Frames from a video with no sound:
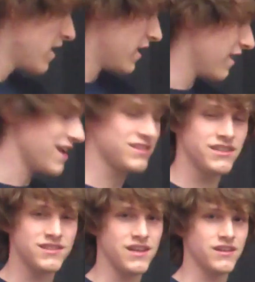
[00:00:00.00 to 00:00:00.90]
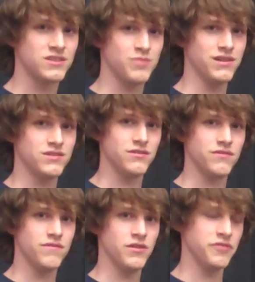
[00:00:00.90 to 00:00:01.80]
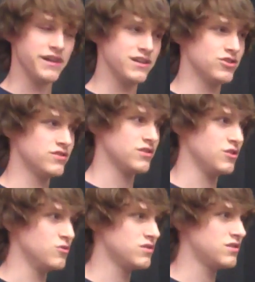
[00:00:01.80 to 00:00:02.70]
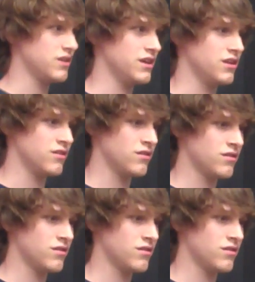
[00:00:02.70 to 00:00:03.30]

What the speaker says: And lastly, it's inexpensive. The reagents used in